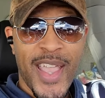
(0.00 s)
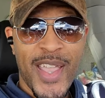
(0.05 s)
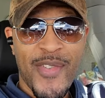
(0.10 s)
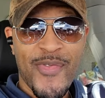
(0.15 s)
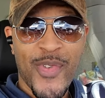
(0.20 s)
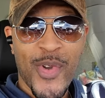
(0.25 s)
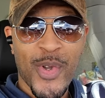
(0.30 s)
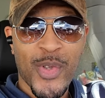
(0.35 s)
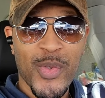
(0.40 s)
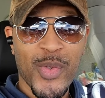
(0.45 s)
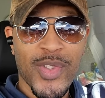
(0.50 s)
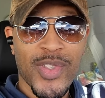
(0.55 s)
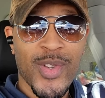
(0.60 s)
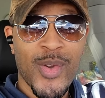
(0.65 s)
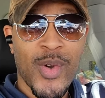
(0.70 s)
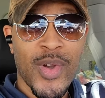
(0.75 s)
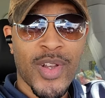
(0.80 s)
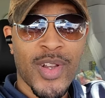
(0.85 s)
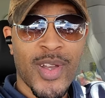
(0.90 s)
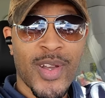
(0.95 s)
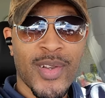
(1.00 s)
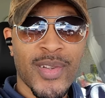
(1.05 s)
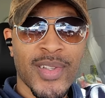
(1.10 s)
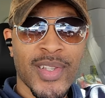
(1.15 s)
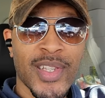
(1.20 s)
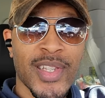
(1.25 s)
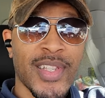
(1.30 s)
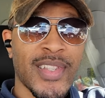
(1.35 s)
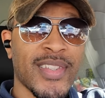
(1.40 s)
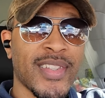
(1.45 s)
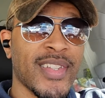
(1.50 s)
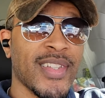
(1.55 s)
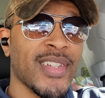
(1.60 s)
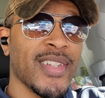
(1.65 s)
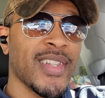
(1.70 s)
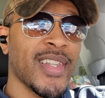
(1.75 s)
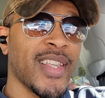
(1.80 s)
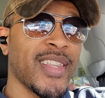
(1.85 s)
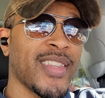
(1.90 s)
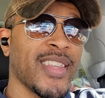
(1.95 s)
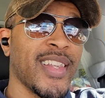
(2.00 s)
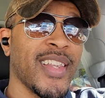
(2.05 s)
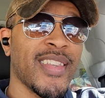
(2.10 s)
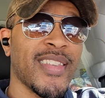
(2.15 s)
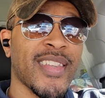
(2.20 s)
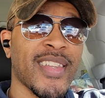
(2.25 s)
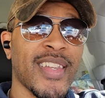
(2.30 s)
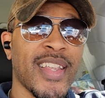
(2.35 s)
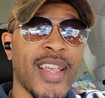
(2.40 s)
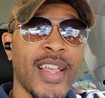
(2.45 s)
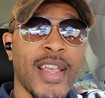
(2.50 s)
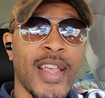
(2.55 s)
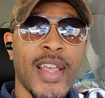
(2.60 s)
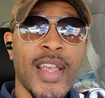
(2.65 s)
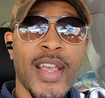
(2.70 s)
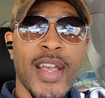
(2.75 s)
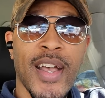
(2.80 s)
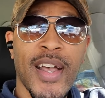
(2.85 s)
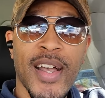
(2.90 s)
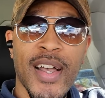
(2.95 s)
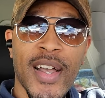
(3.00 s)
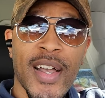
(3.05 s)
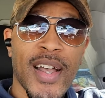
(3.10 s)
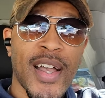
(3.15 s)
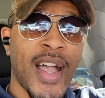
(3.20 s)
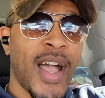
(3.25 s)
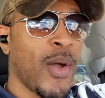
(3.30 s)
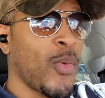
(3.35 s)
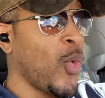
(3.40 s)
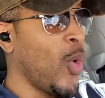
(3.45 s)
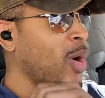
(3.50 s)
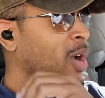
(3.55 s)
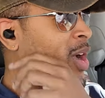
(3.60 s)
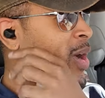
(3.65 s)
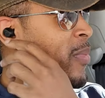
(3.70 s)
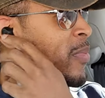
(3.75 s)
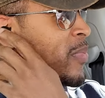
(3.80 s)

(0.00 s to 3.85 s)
Hey folks, what's going on? Listen. I woke